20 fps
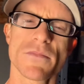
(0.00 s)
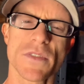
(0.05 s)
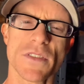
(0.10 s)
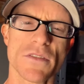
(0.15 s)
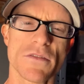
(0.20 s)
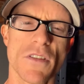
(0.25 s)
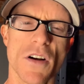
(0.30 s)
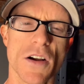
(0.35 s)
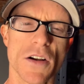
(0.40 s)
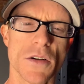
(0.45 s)

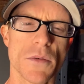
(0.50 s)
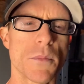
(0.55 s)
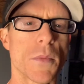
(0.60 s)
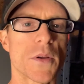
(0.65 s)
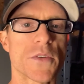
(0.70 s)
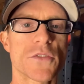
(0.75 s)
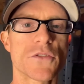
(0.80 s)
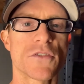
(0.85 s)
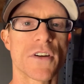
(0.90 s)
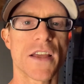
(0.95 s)
longer
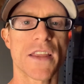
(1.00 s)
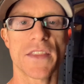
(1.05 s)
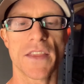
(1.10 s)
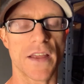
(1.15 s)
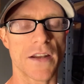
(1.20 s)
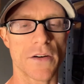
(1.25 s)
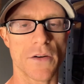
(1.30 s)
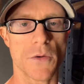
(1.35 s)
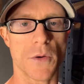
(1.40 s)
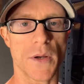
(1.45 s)
muscle length. I
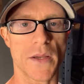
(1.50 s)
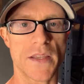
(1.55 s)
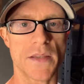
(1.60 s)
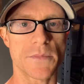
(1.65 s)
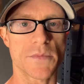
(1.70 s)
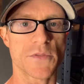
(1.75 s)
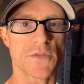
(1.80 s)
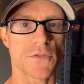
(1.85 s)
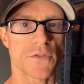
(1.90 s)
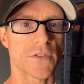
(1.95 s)
don't know why I keep
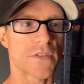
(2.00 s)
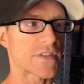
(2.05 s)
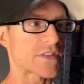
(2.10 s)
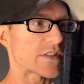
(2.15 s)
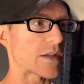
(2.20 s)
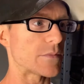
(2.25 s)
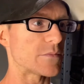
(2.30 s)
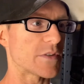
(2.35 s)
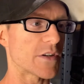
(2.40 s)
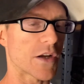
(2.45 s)

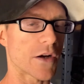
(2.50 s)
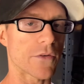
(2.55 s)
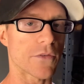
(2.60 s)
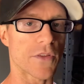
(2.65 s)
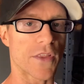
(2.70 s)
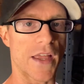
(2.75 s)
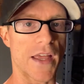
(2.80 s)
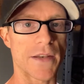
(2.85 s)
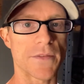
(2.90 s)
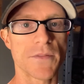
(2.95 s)
stumbling over
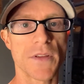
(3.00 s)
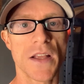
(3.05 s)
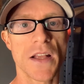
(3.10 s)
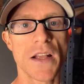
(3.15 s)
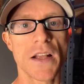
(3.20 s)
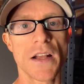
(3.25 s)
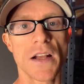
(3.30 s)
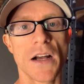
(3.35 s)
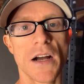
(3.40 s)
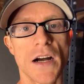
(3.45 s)

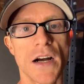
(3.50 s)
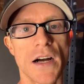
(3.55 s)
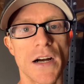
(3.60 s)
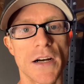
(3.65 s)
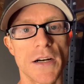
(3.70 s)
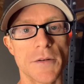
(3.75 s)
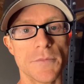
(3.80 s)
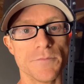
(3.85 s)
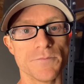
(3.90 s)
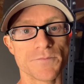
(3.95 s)

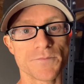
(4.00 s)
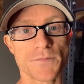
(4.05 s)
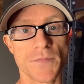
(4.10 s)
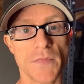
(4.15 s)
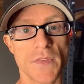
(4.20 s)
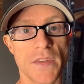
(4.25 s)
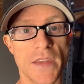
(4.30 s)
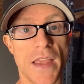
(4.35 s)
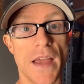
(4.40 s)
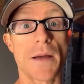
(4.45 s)
that.
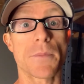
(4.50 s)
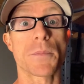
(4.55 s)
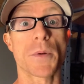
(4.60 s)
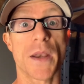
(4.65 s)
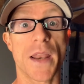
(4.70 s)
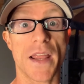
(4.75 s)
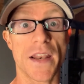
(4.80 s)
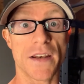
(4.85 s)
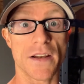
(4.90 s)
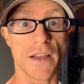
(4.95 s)
Yeah, but
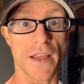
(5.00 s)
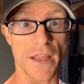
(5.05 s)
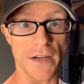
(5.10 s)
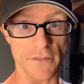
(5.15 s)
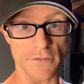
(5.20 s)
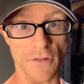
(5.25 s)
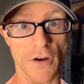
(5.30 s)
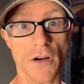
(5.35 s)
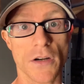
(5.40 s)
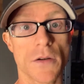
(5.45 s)
at a
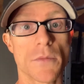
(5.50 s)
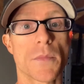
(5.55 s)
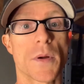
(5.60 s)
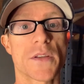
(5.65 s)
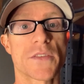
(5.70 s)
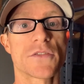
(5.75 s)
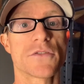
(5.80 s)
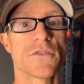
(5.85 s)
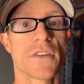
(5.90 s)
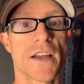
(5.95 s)
longer
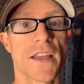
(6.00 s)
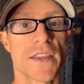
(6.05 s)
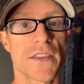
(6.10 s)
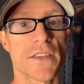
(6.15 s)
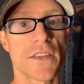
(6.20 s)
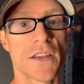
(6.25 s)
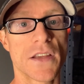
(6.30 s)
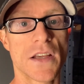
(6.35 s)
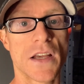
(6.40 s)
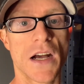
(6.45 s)
muscle length.
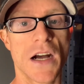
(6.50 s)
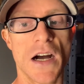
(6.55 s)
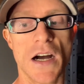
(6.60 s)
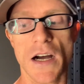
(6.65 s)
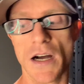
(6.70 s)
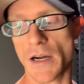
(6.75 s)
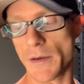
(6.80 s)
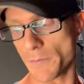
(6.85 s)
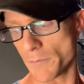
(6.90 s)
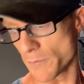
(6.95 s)

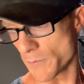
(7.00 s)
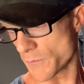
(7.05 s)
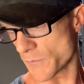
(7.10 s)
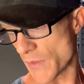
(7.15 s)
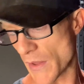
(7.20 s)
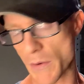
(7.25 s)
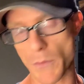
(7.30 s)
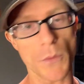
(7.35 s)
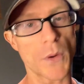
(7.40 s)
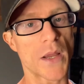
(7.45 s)

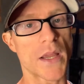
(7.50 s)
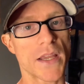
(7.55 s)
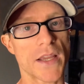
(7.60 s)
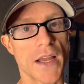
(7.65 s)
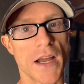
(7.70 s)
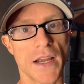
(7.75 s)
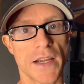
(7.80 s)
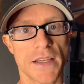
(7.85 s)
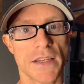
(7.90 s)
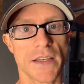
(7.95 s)
That way
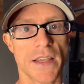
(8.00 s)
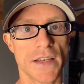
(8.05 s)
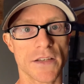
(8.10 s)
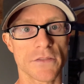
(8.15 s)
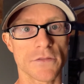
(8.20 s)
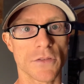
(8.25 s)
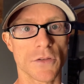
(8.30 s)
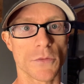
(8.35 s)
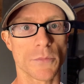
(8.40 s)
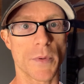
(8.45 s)
I can get a
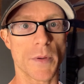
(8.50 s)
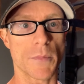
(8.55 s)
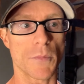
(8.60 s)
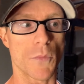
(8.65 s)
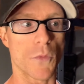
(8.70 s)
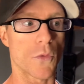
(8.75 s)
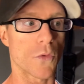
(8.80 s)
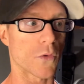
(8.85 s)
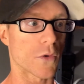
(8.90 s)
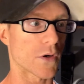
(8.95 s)
little bit
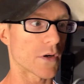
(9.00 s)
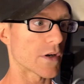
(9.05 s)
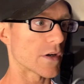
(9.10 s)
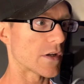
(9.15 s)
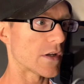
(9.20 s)
more